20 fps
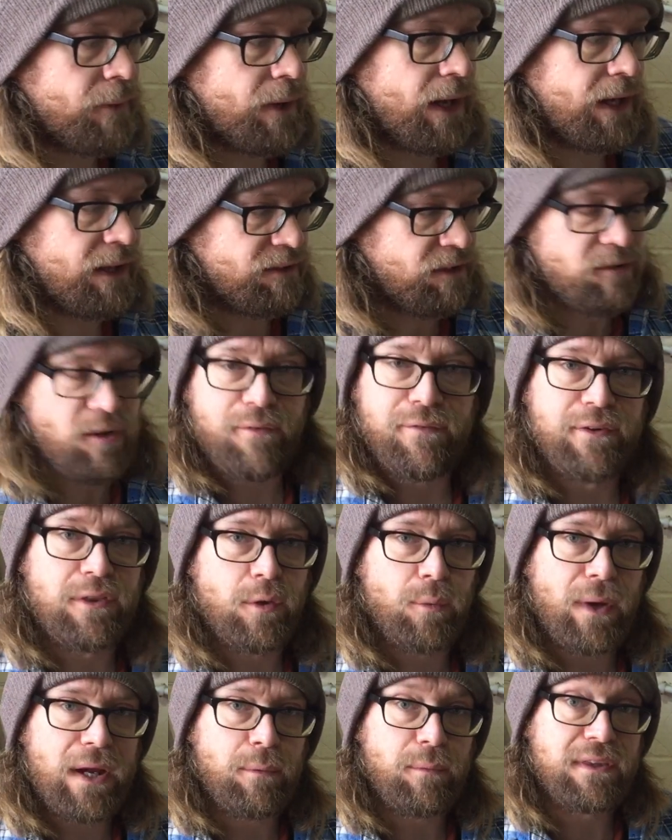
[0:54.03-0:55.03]
It is often
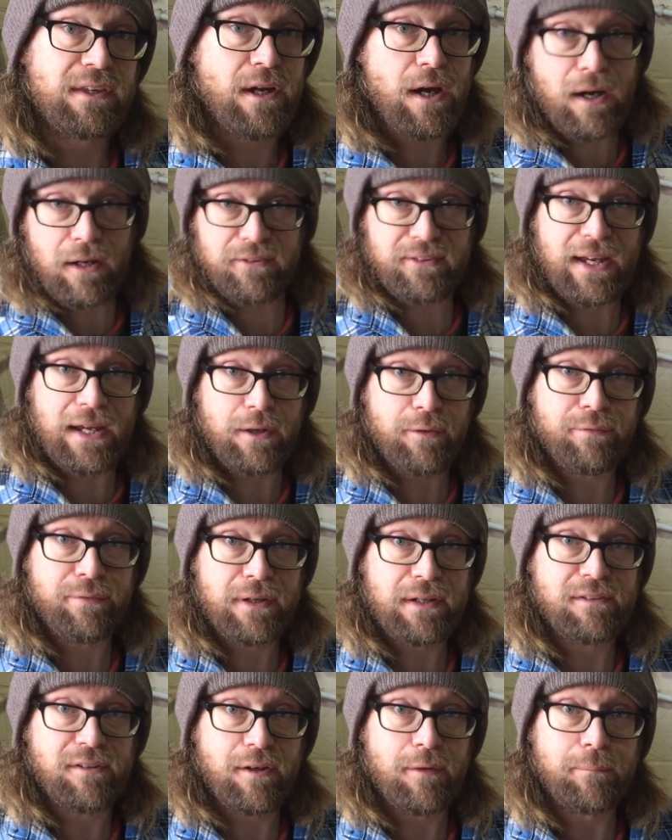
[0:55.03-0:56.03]
the way with cask ale,
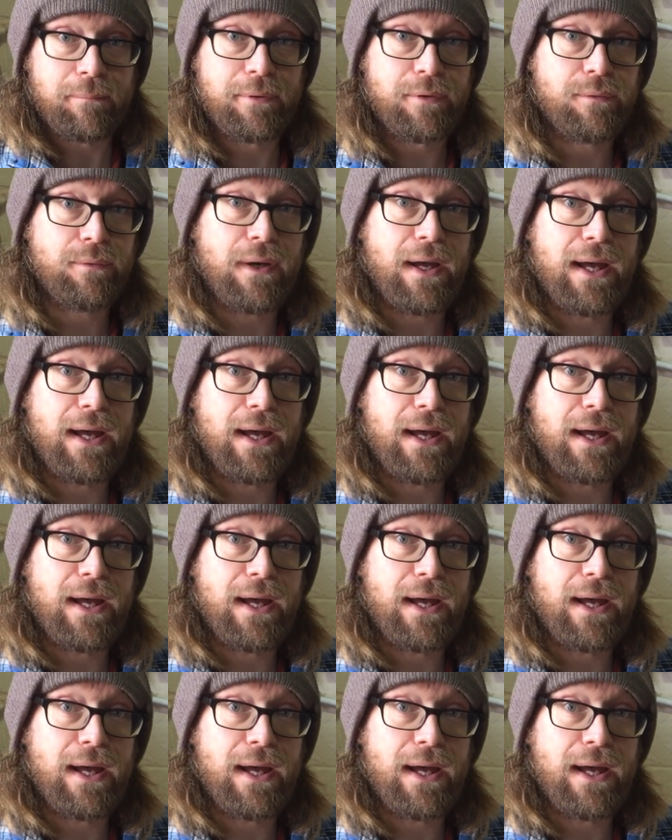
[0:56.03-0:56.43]
for example,